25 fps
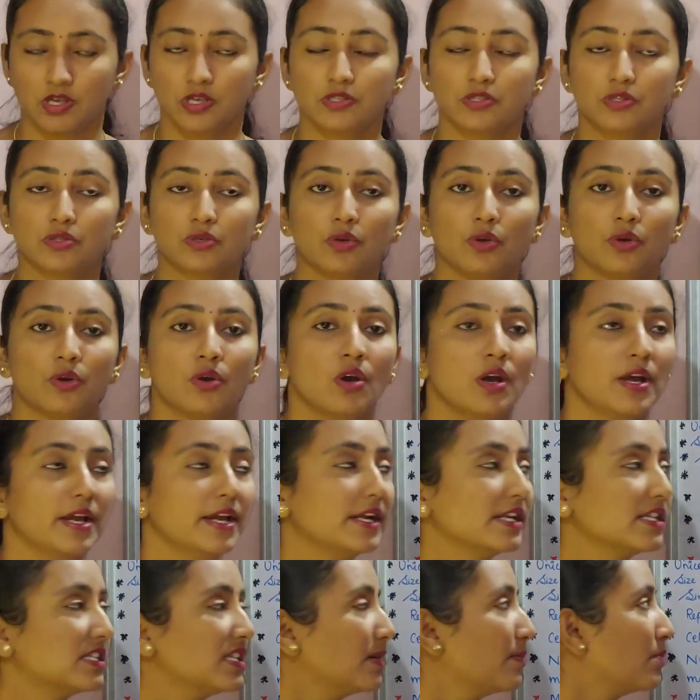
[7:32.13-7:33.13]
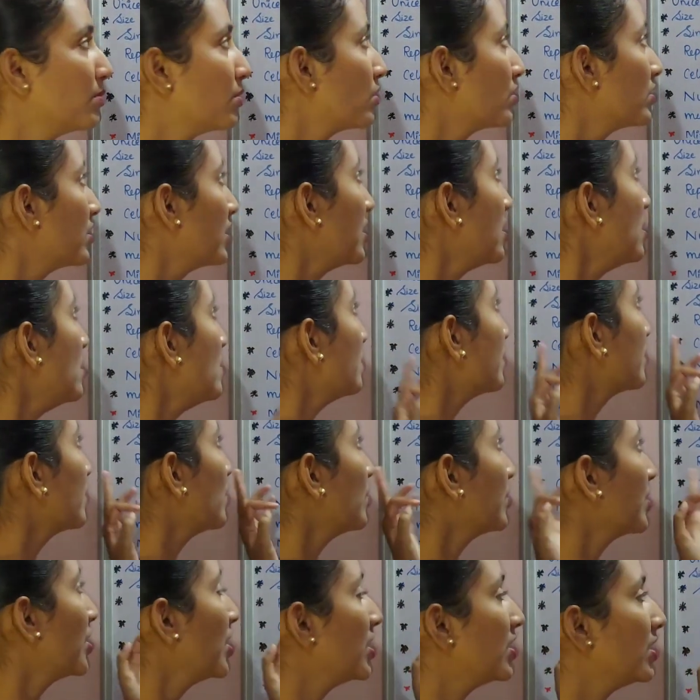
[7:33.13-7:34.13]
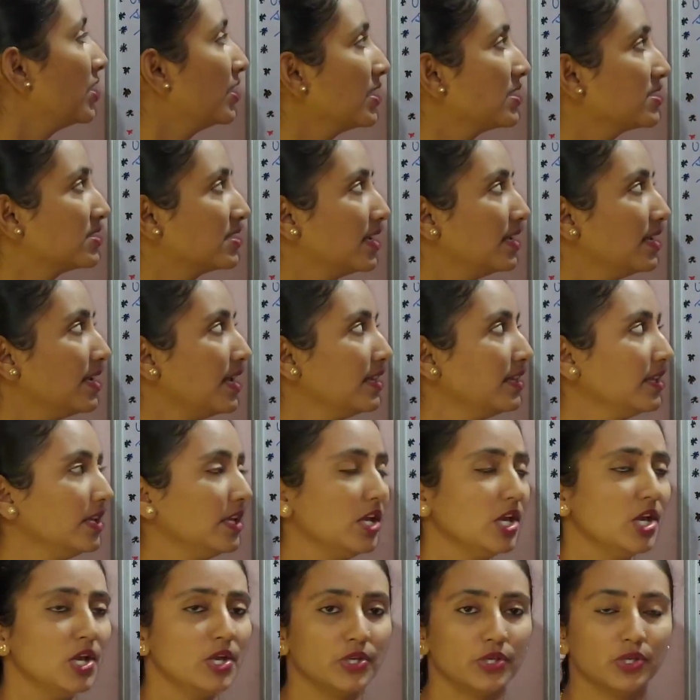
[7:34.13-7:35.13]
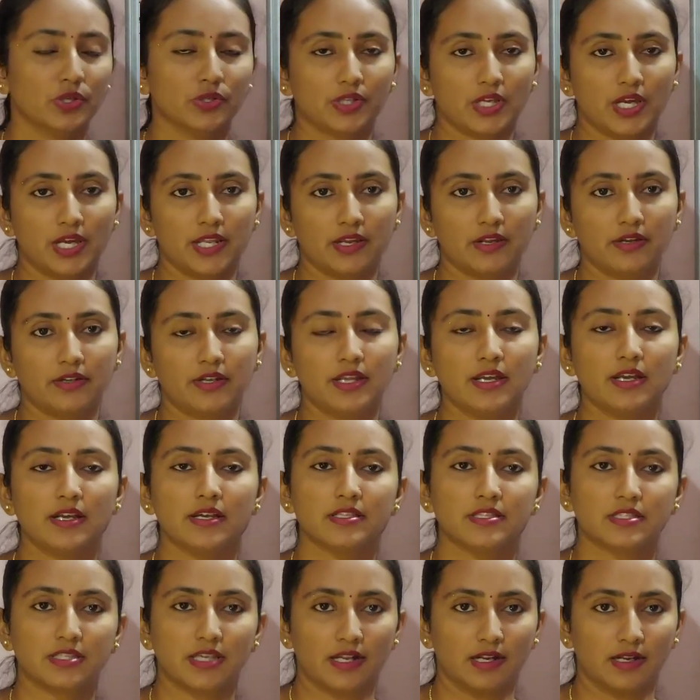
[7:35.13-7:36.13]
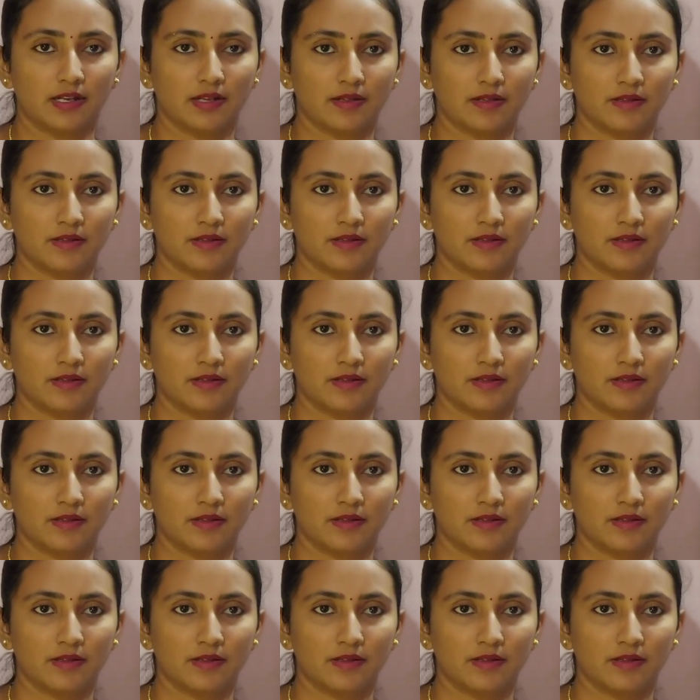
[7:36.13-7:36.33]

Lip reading: So it is about the prokaryotic cell and the eukaryotic cell.